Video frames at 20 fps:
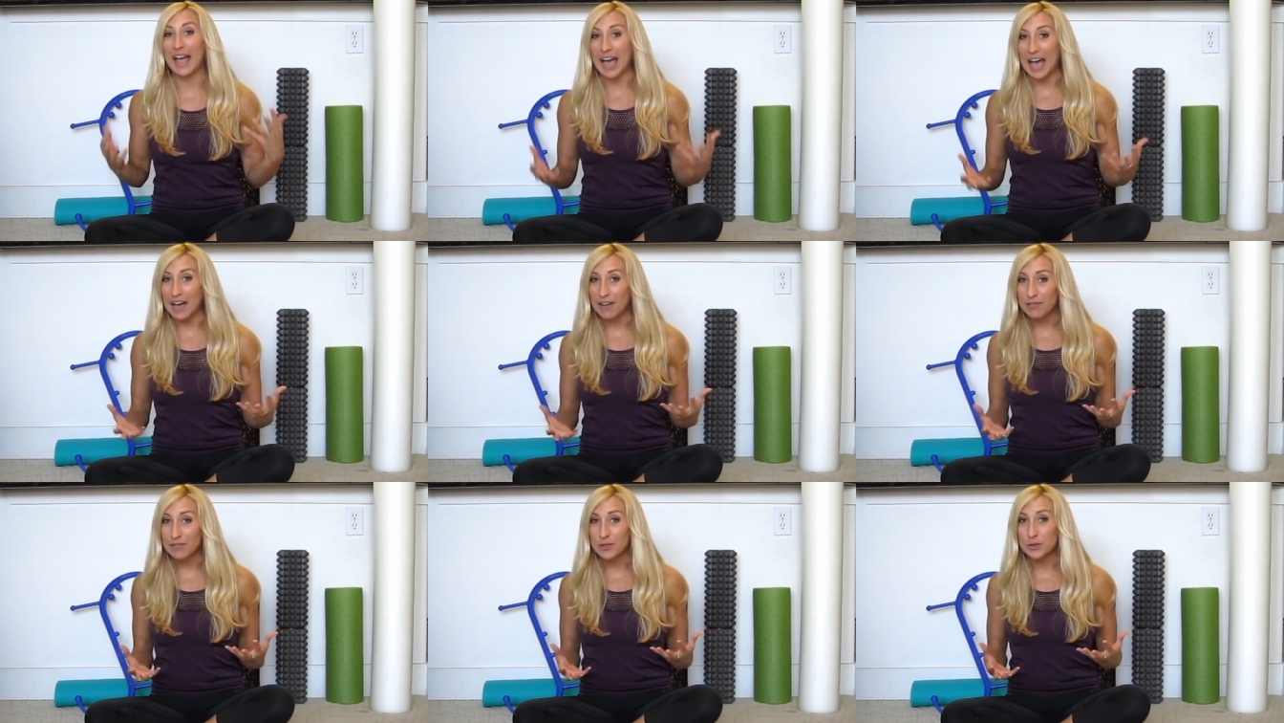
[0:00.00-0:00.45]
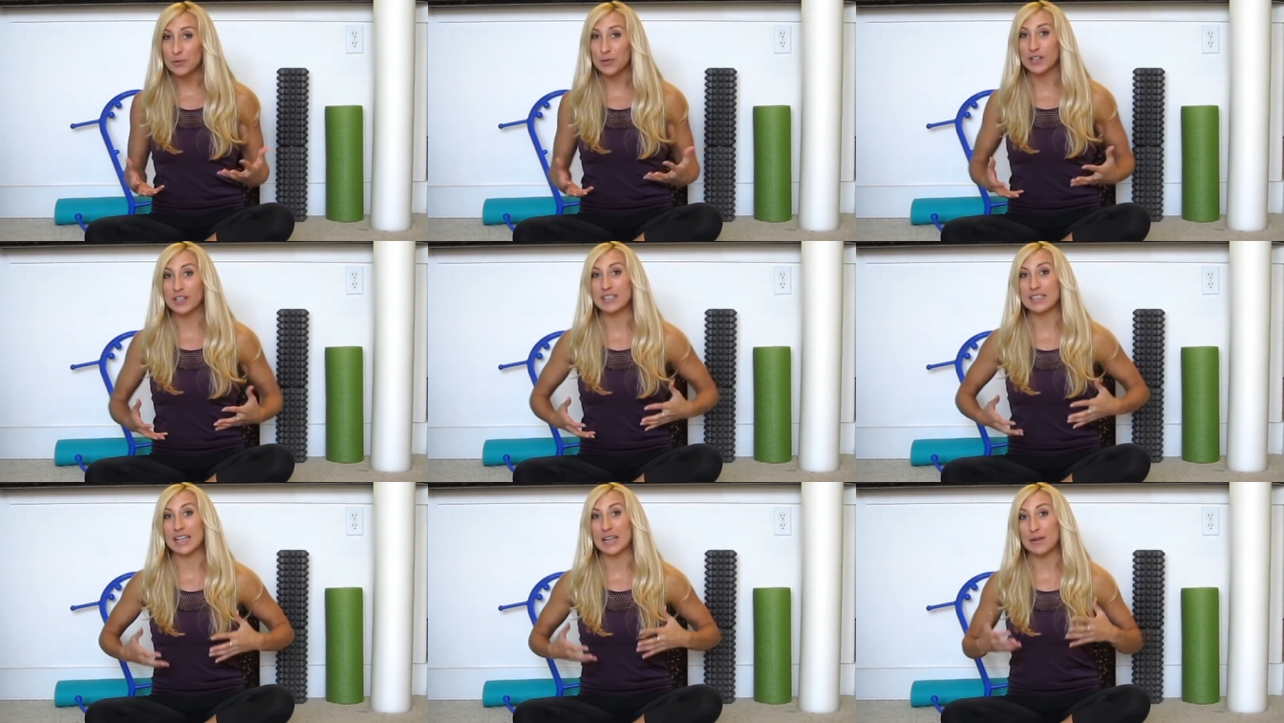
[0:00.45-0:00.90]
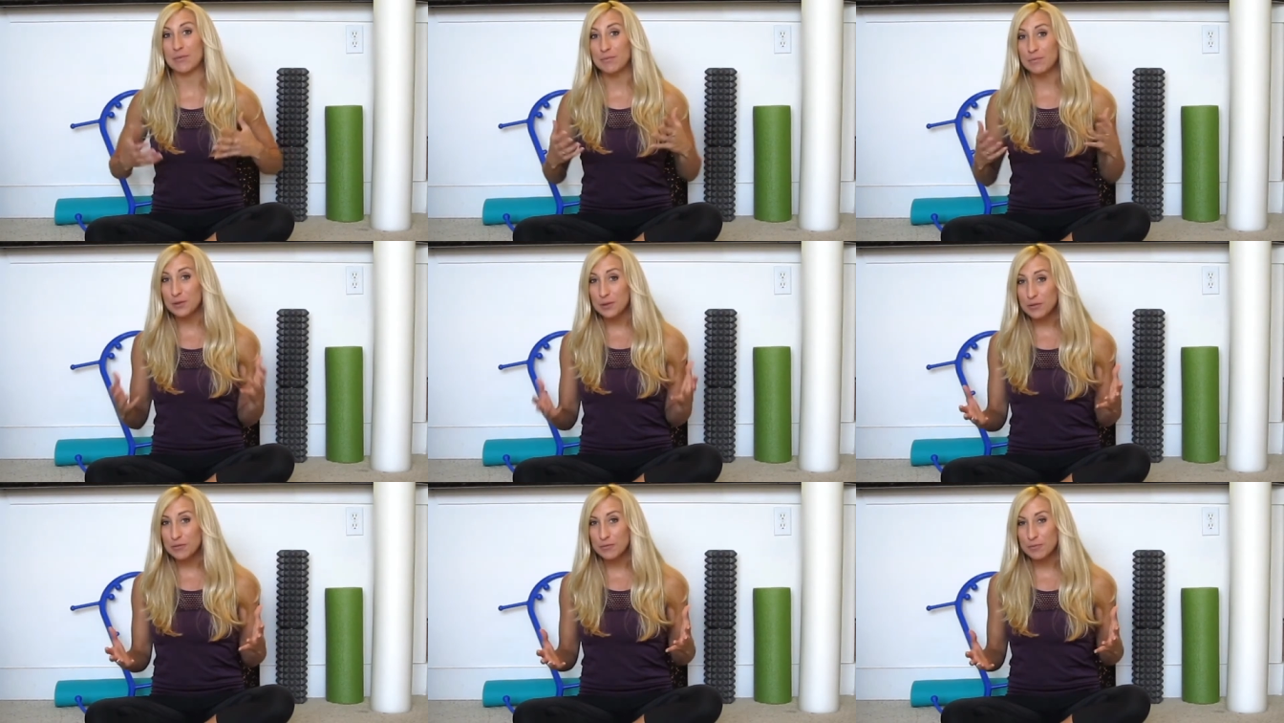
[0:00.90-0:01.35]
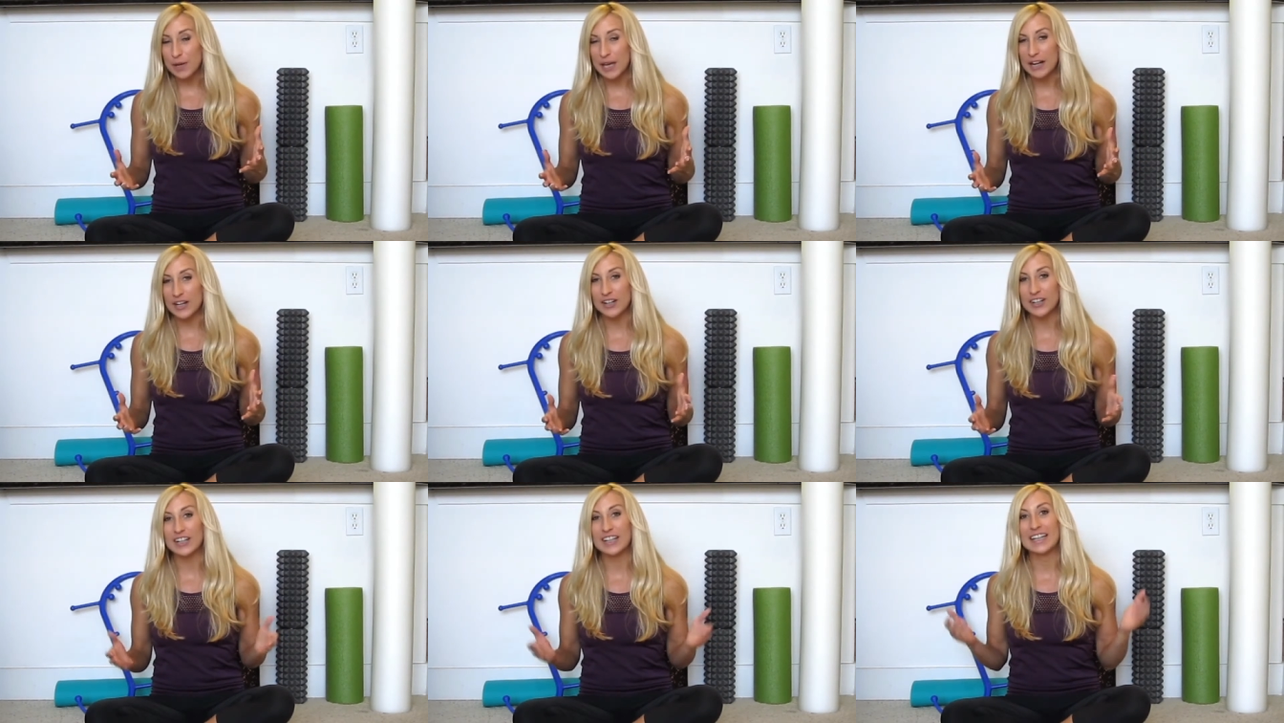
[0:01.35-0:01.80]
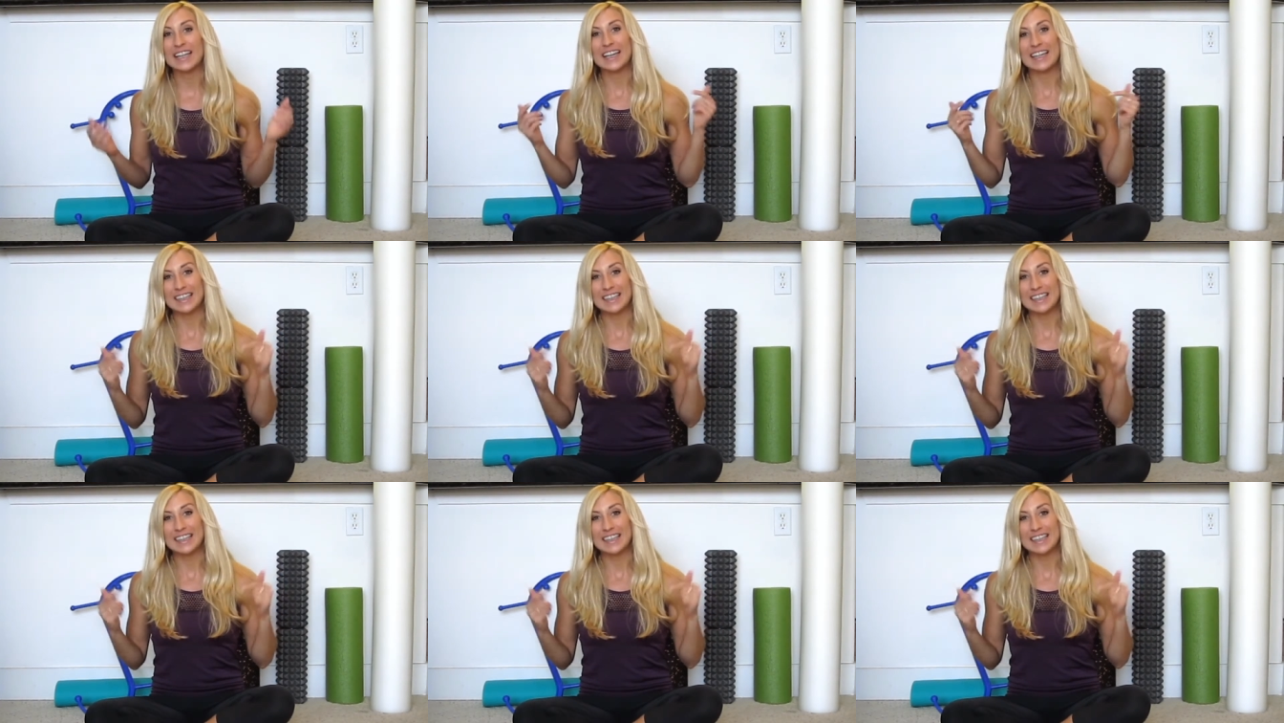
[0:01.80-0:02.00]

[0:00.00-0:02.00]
afterwards and move better,